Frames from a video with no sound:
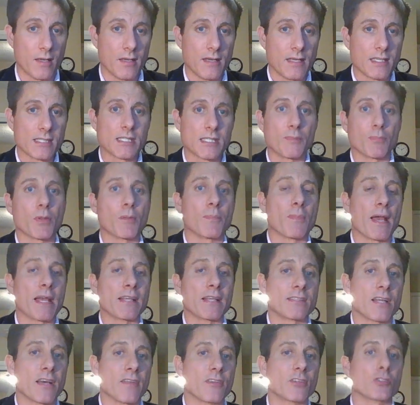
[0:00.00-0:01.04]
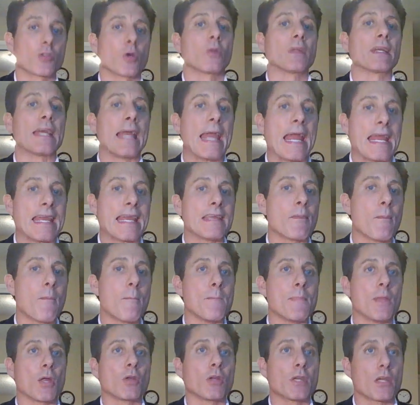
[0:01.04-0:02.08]
Simply based on there's only 8
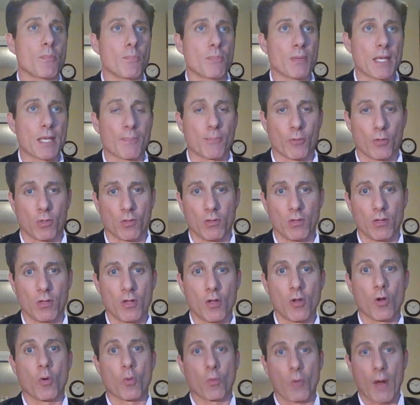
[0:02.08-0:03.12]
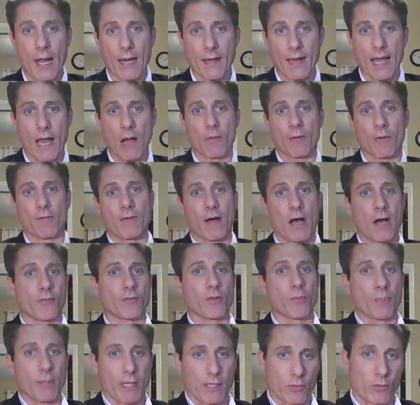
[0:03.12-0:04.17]
million people right now involved
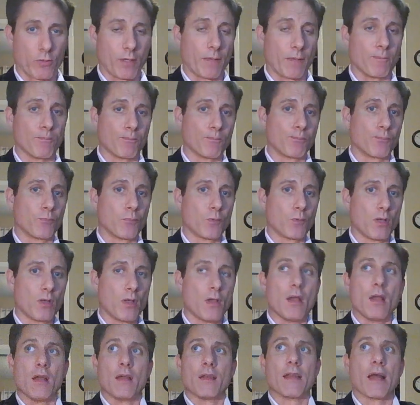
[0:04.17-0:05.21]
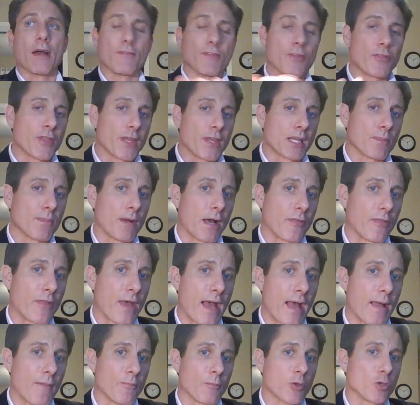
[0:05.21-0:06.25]
in Bitcoin. Now, if you think about
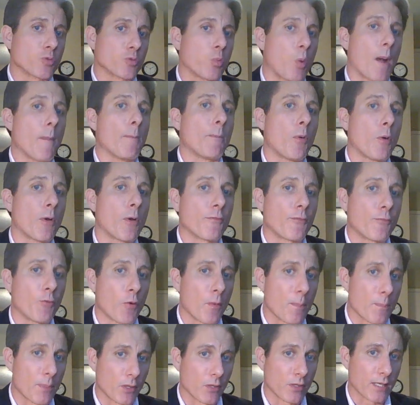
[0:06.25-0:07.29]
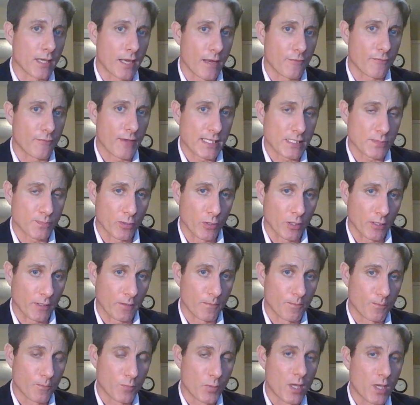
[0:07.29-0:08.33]
that, there's 1.4 billion on Facebook.
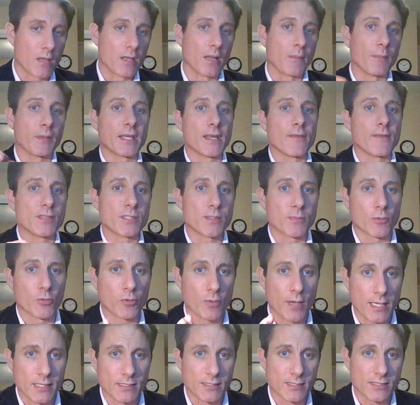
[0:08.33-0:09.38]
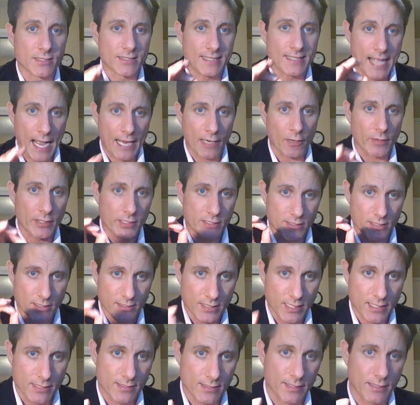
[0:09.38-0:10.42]
Now, let me give you some crazy, staggering
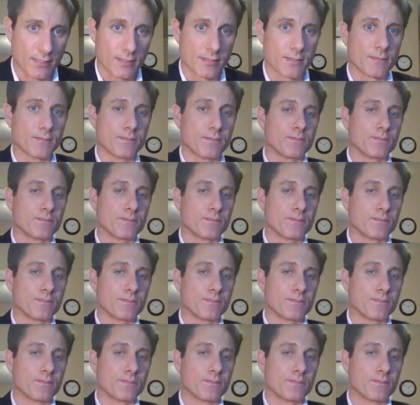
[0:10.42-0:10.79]
statistics.